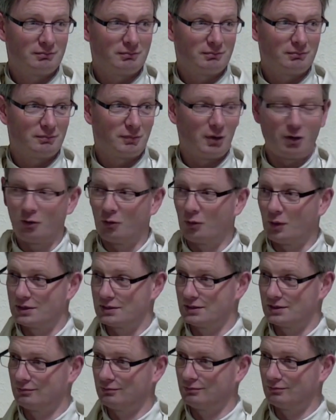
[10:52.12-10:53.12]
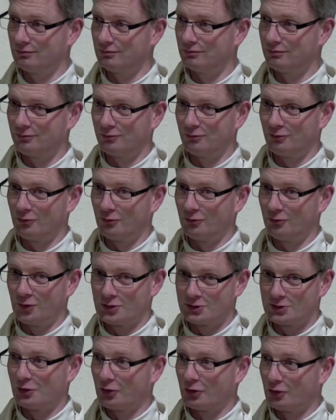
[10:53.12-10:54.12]
Or was, it, was
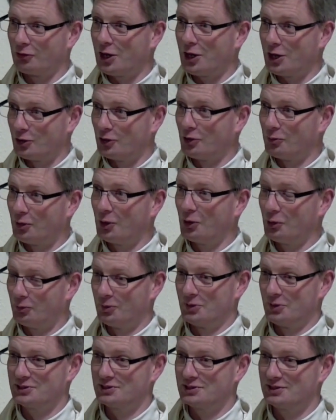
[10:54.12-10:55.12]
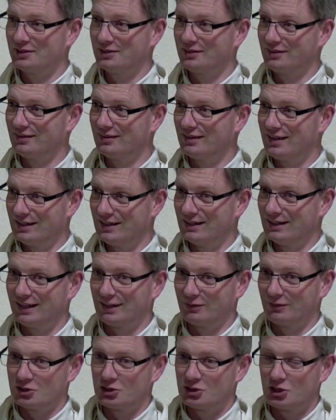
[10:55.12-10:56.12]
there a greater purpose in it? Like,
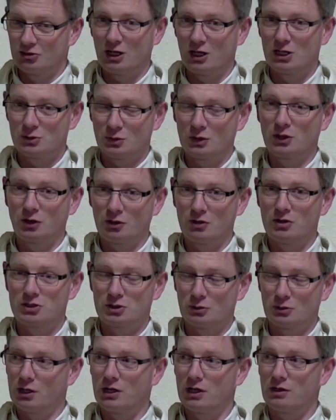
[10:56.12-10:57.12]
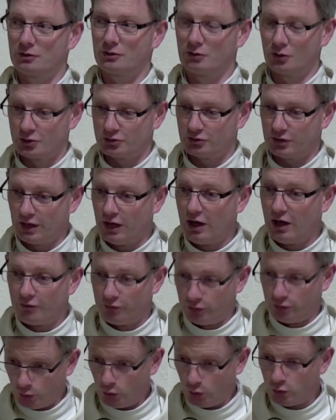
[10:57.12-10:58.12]
was she trying to encourage the prayer of the rosary for
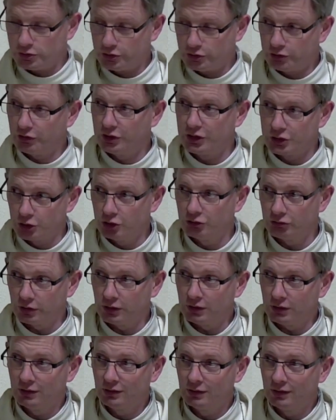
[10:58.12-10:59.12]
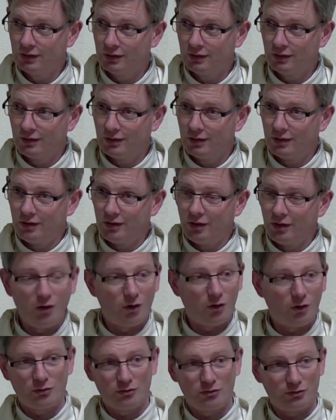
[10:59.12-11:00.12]
those three children
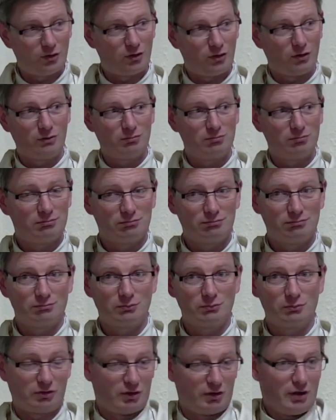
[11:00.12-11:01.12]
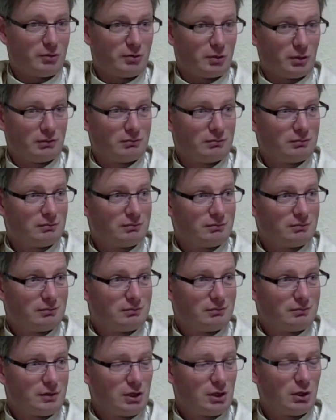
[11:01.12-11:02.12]
or for, for everyone?
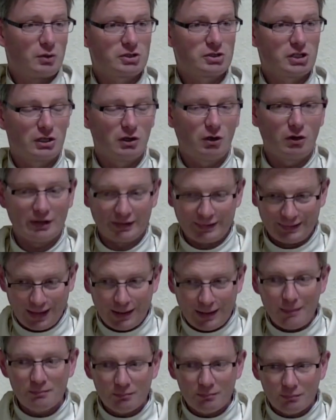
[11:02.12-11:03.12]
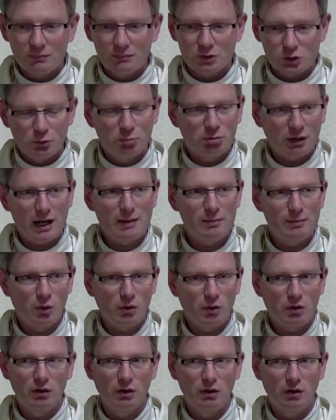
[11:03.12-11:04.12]
You know, was she calling them to pray more
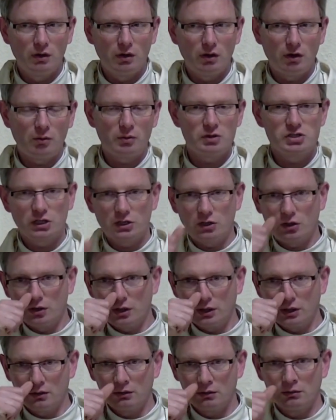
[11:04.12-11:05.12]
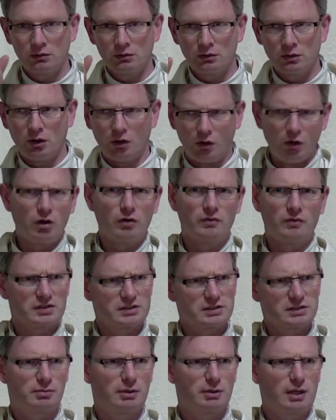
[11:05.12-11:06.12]
or was she calling all of us to
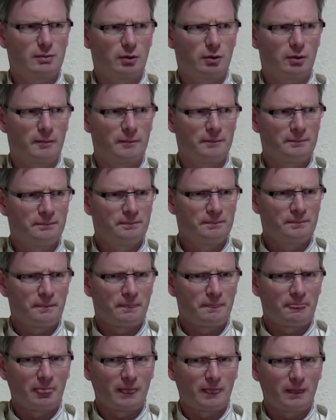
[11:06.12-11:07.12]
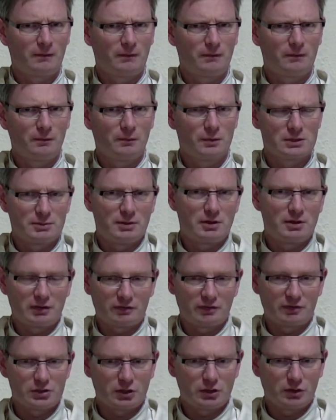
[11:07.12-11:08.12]
pray more? Was the miracle of the
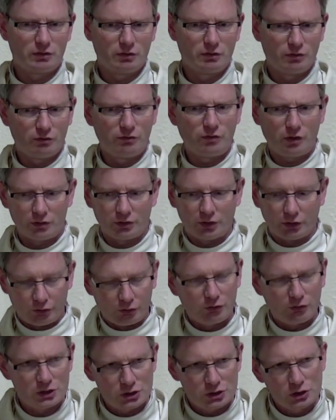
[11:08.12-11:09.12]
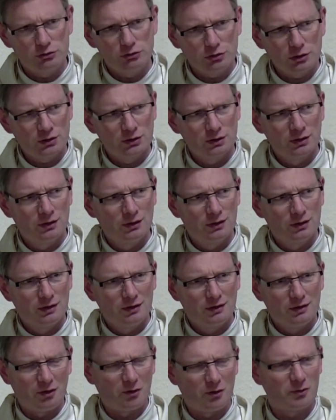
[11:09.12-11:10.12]
sun for the three children,
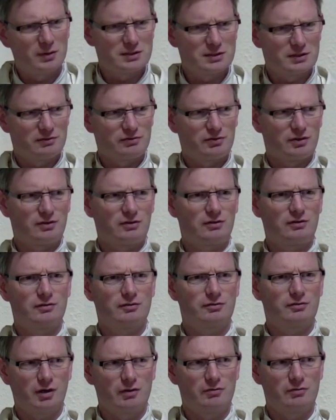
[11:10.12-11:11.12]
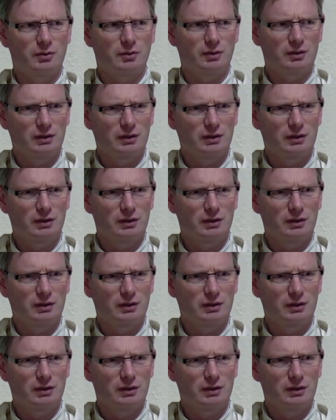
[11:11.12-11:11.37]
or was it for, for everyone?